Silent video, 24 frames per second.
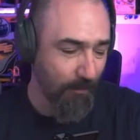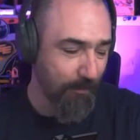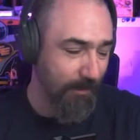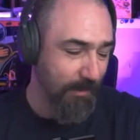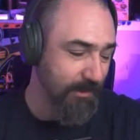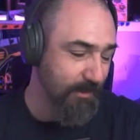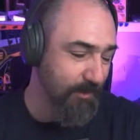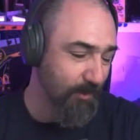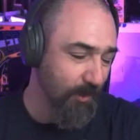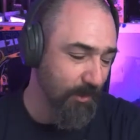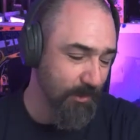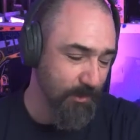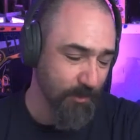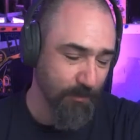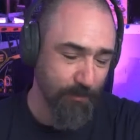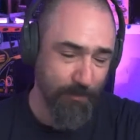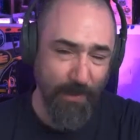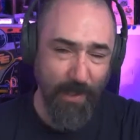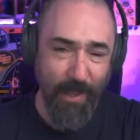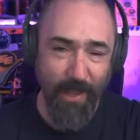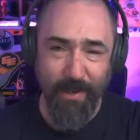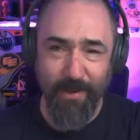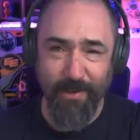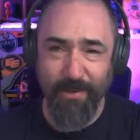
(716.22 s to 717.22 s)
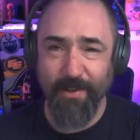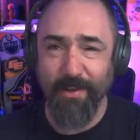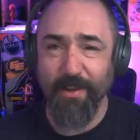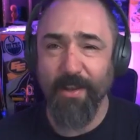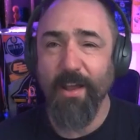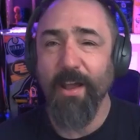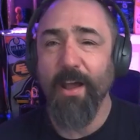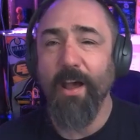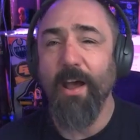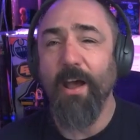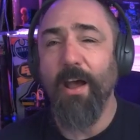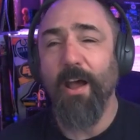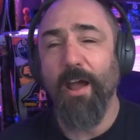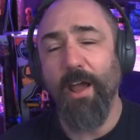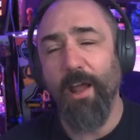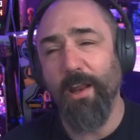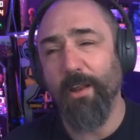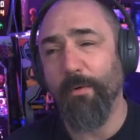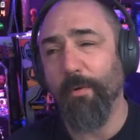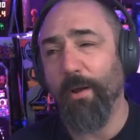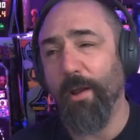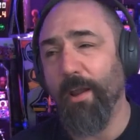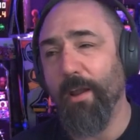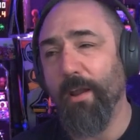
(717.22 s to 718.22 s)
my stories are bad.
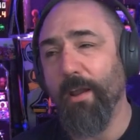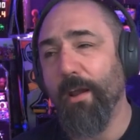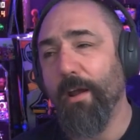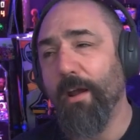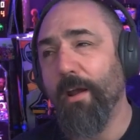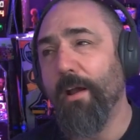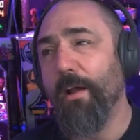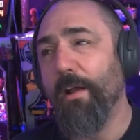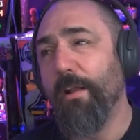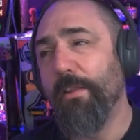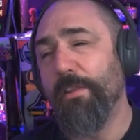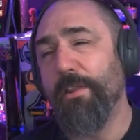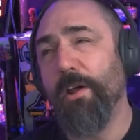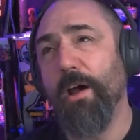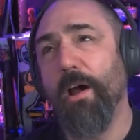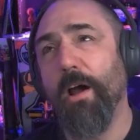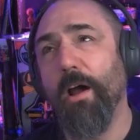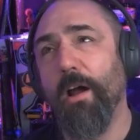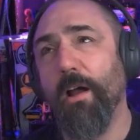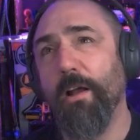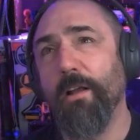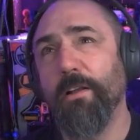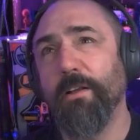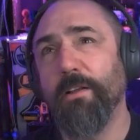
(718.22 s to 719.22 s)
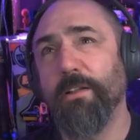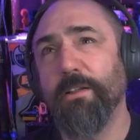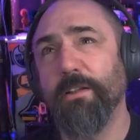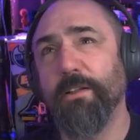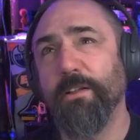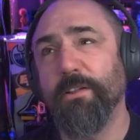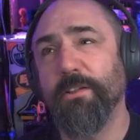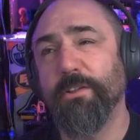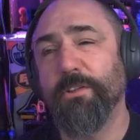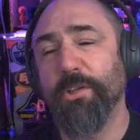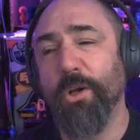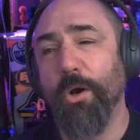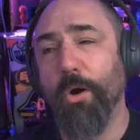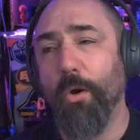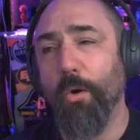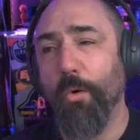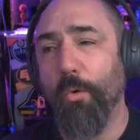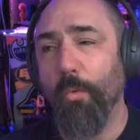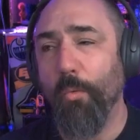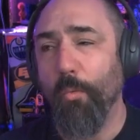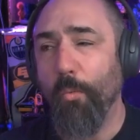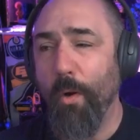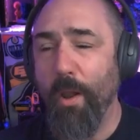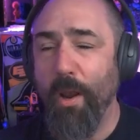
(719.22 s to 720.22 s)
Anyway, so
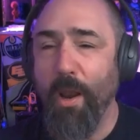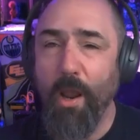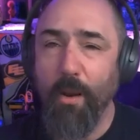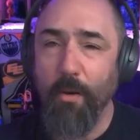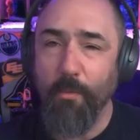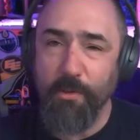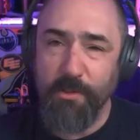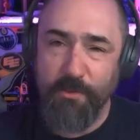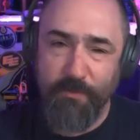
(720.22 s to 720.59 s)
when I was